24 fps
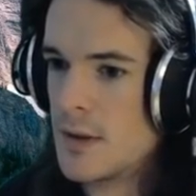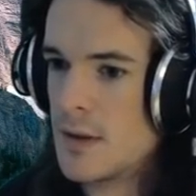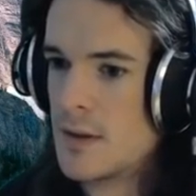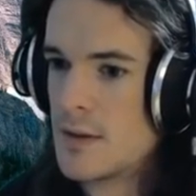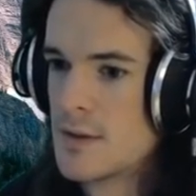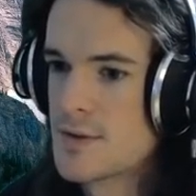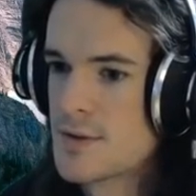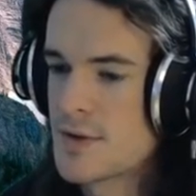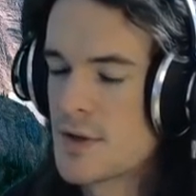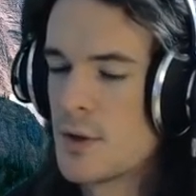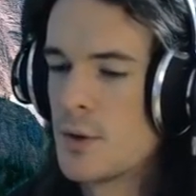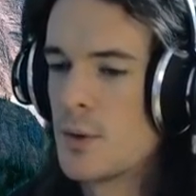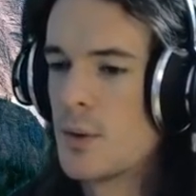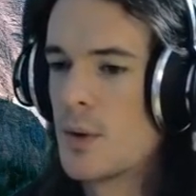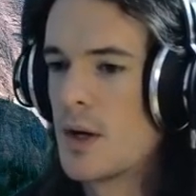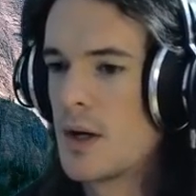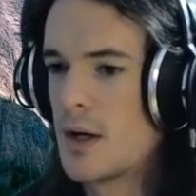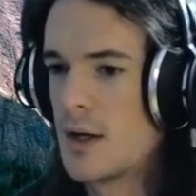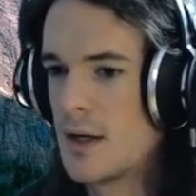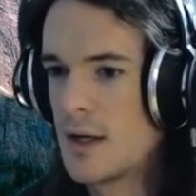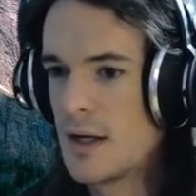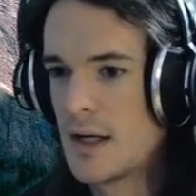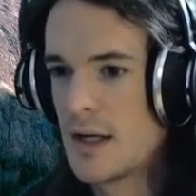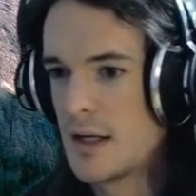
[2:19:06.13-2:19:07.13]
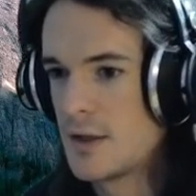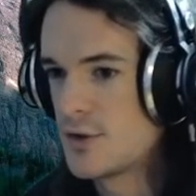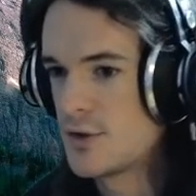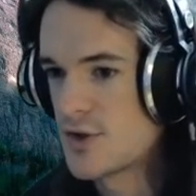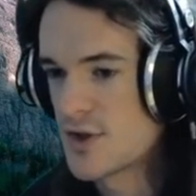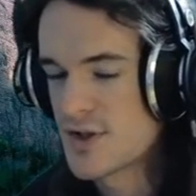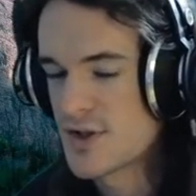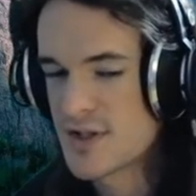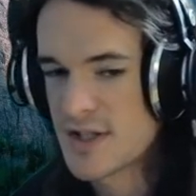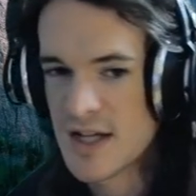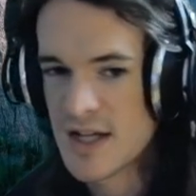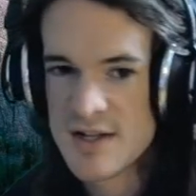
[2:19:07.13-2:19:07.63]
So,
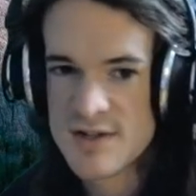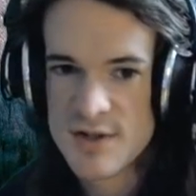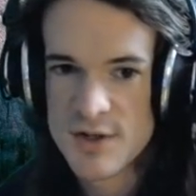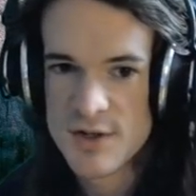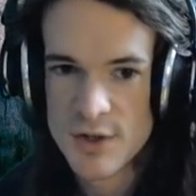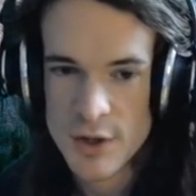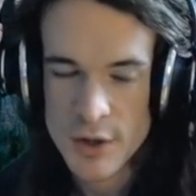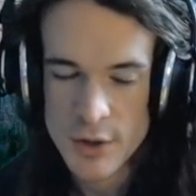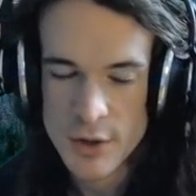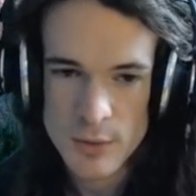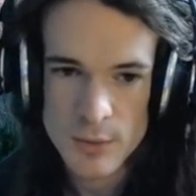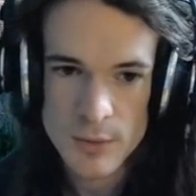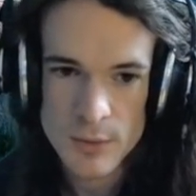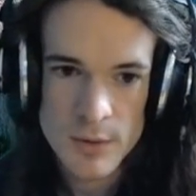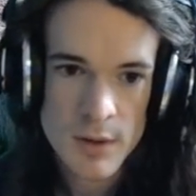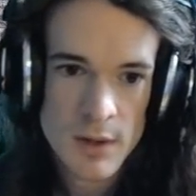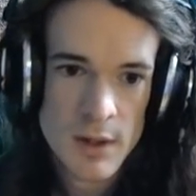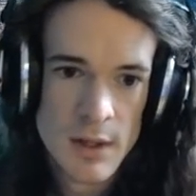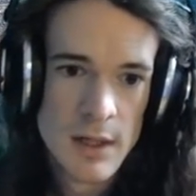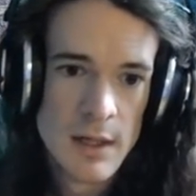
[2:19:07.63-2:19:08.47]
just as a note,